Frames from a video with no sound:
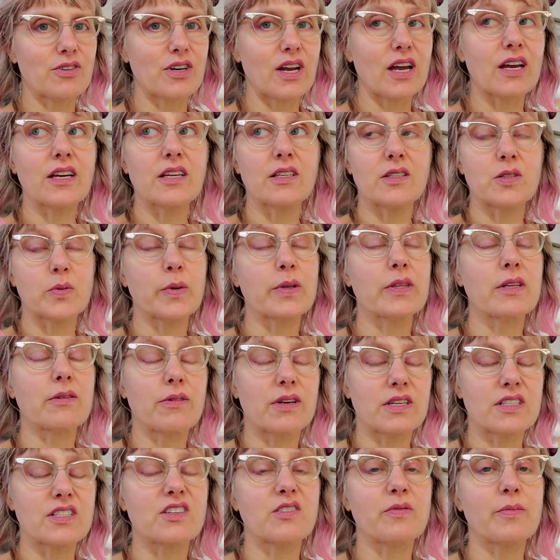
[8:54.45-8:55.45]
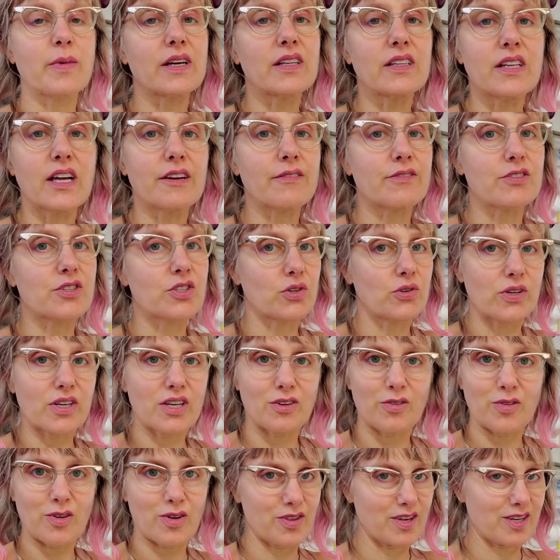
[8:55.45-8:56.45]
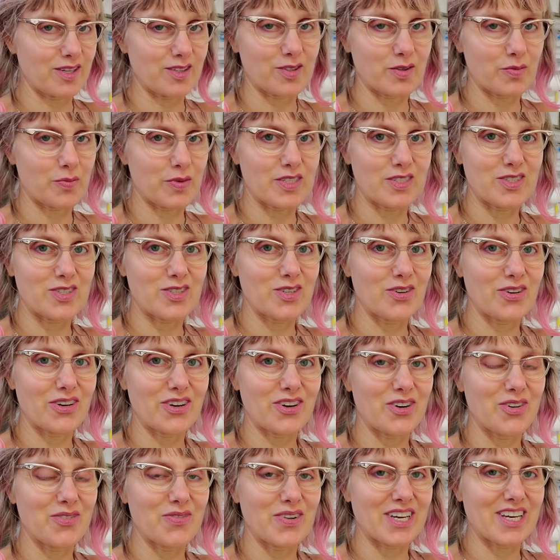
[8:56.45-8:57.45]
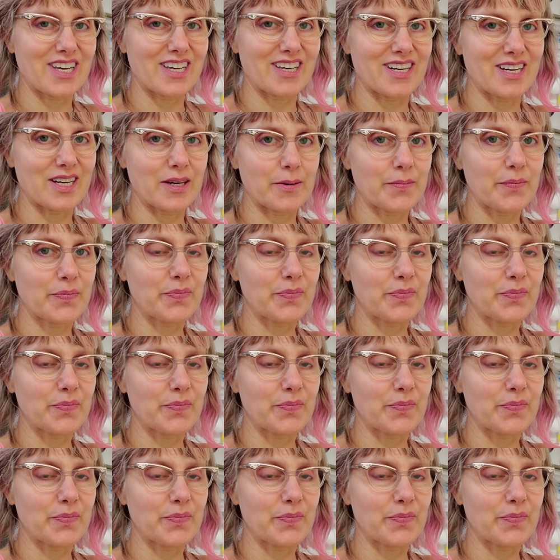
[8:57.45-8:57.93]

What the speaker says: I could spend the rest of my life showing you the things in my studio. Who am I kidding?